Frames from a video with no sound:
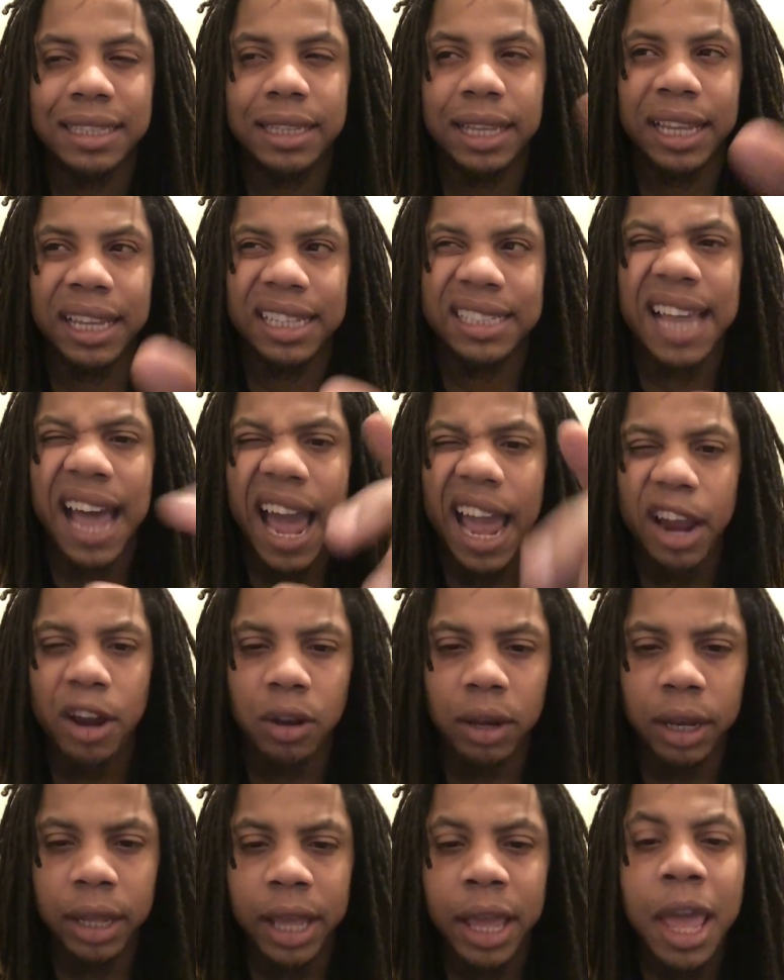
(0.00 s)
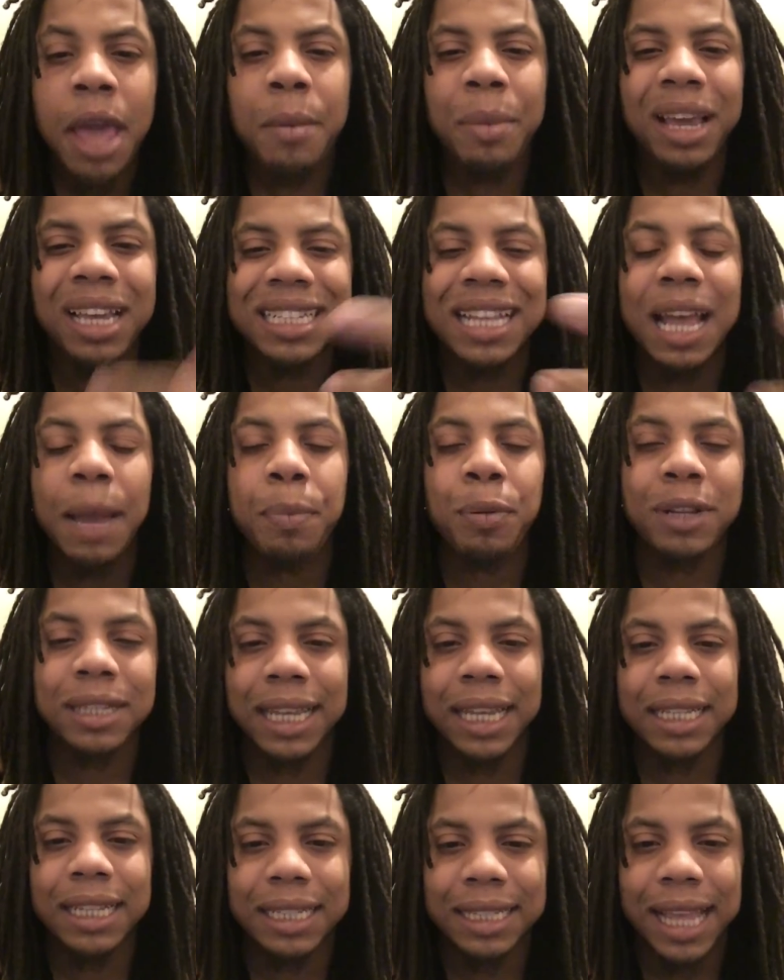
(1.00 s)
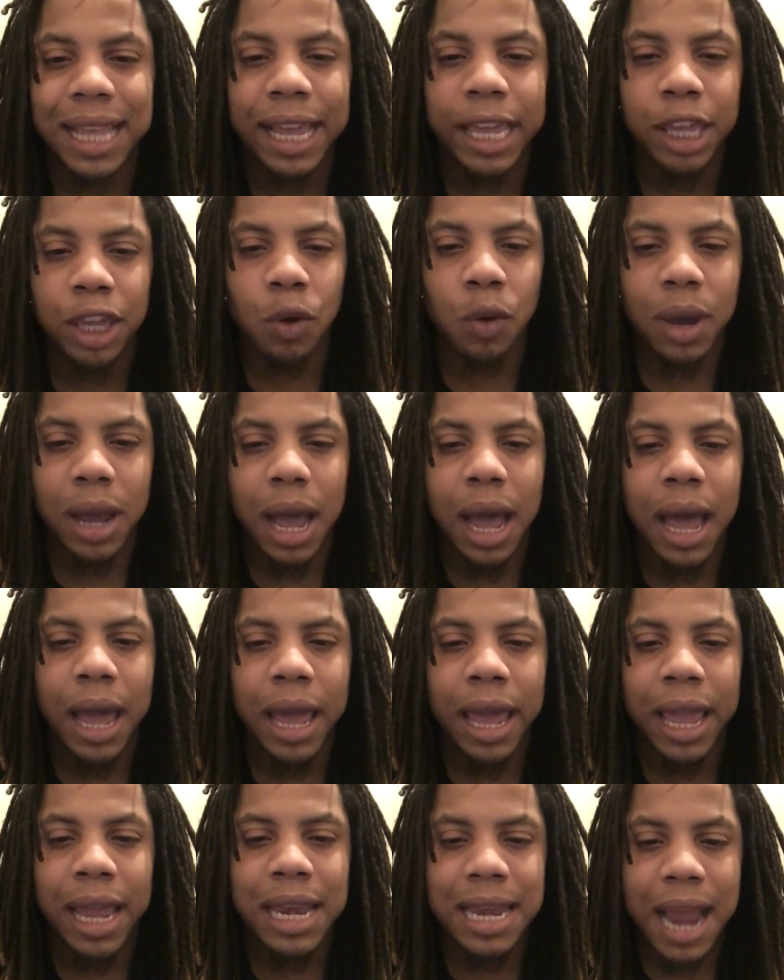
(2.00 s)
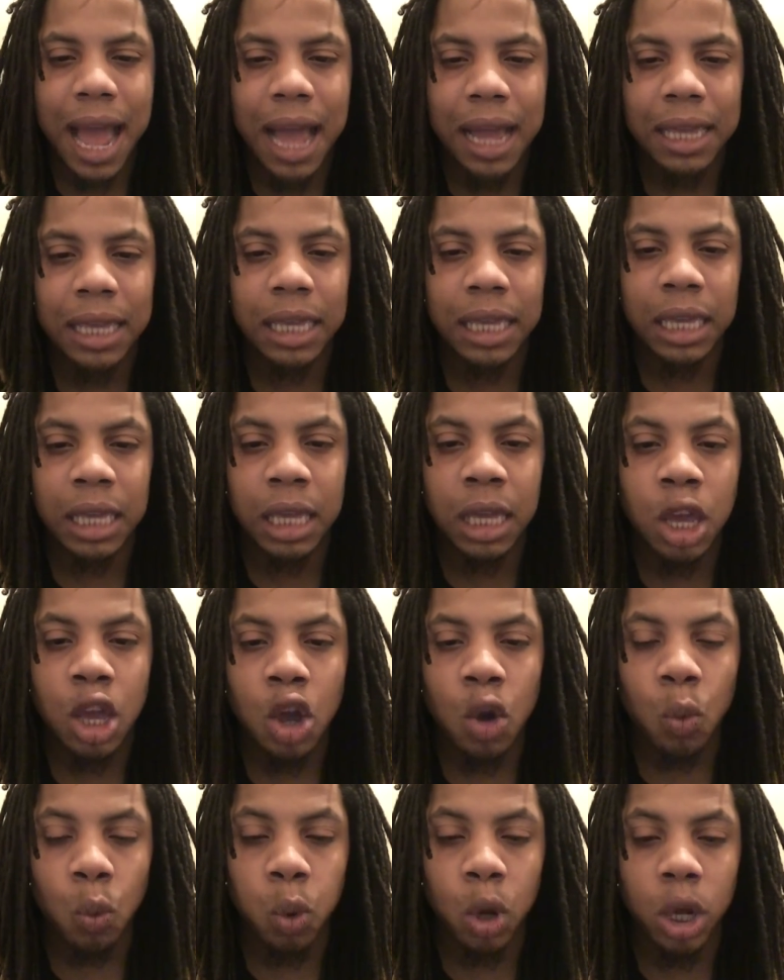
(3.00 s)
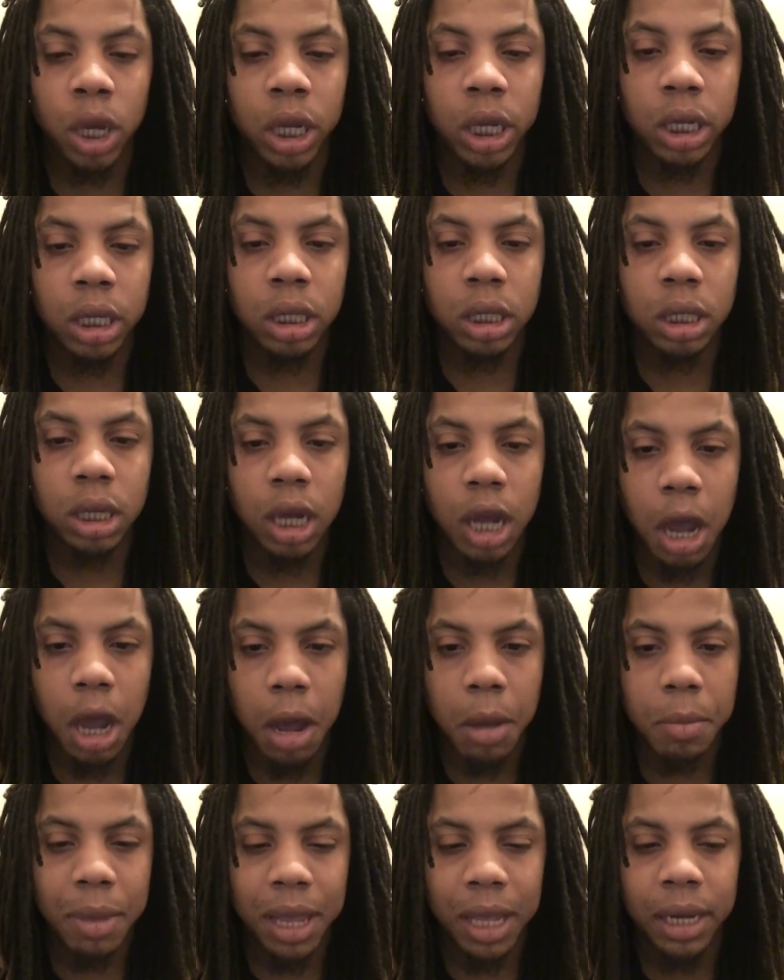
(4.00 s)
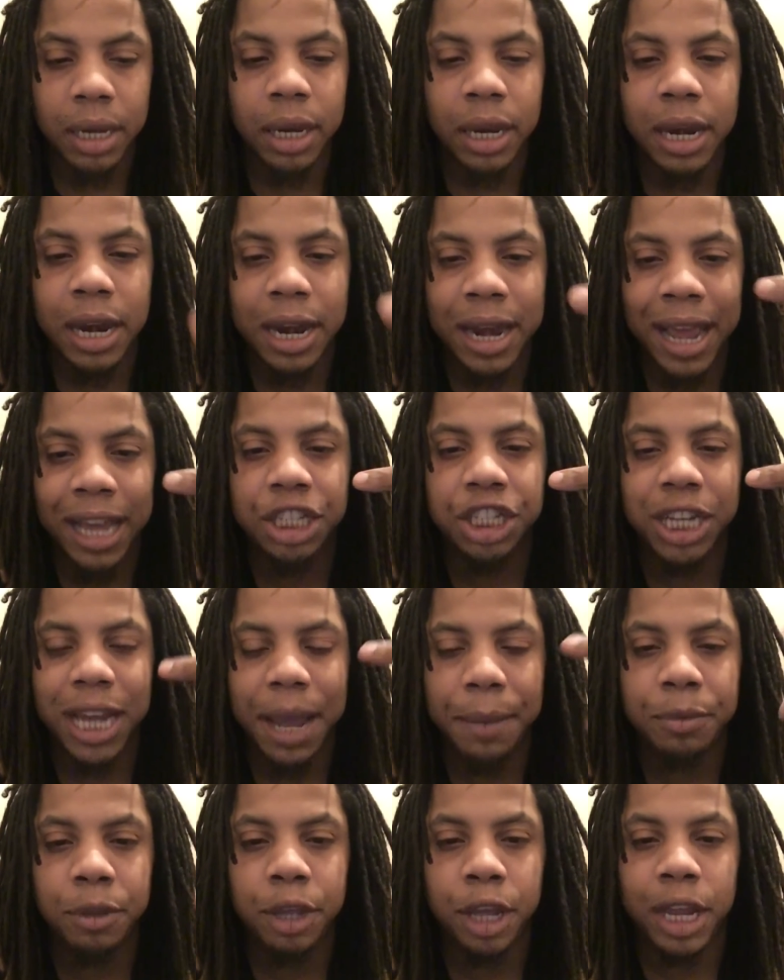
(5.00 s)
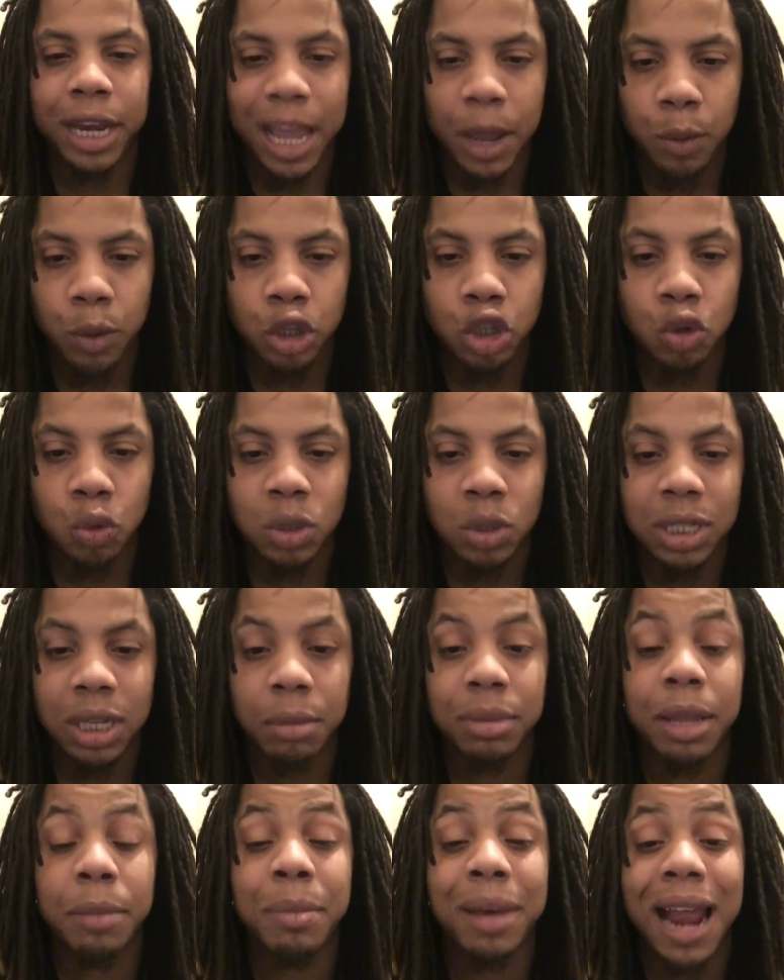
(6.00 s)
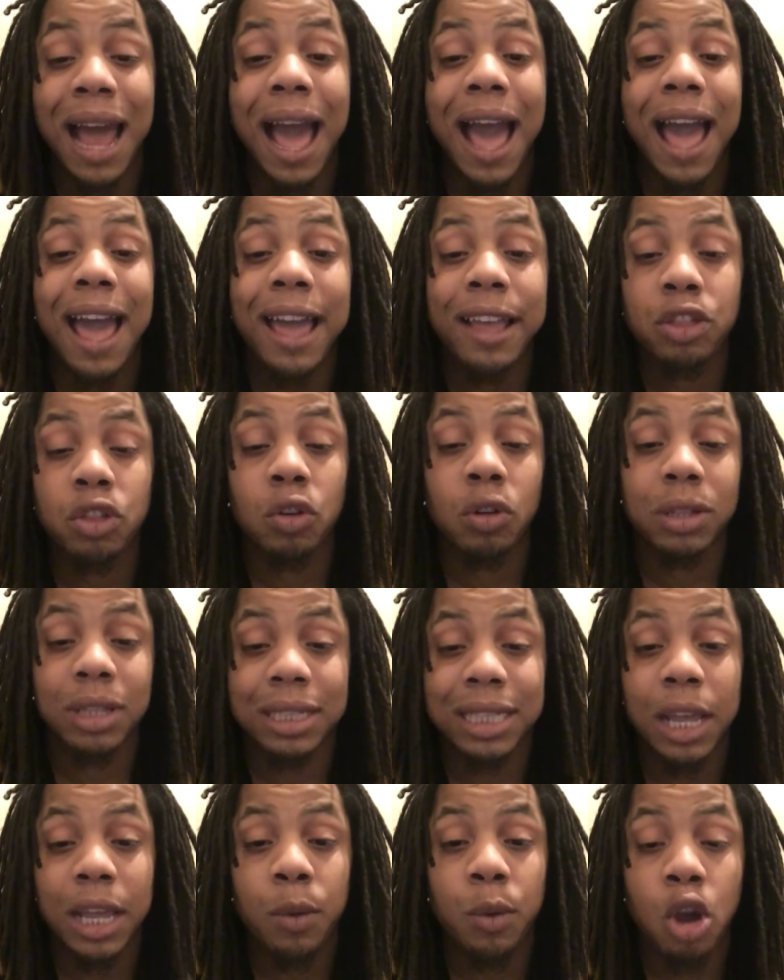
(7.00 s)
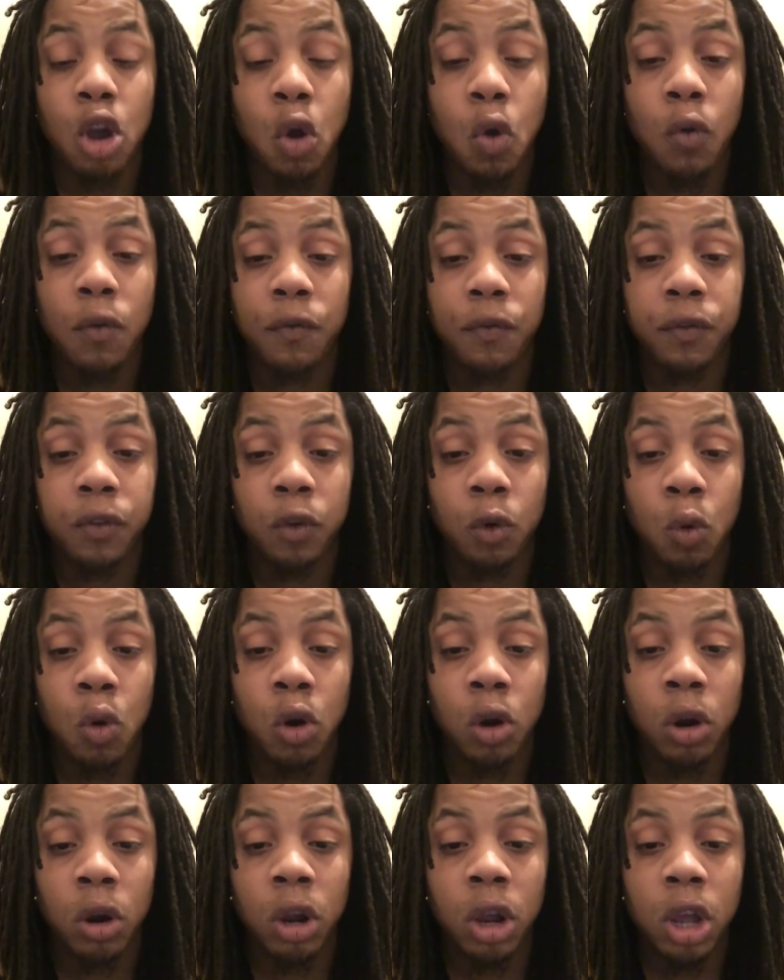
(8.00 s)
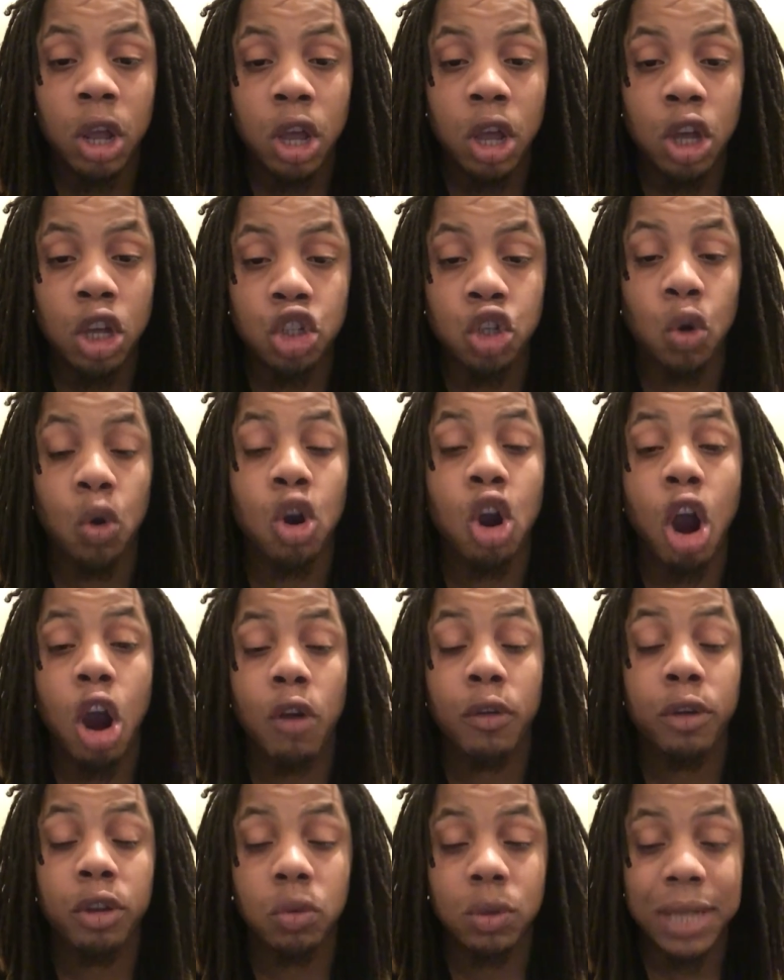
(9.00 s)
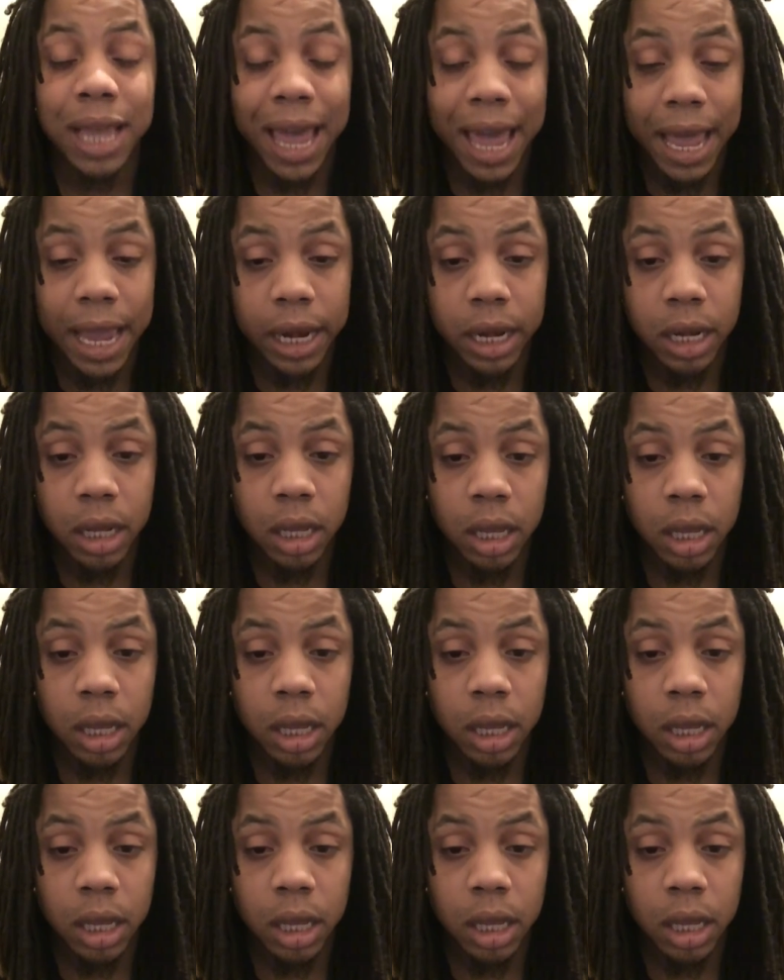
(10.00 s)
entirely, because I predicted that KyouKai and Naki would come in the next chapter and they would do something, but I thought that they would go for Chogaryu's head.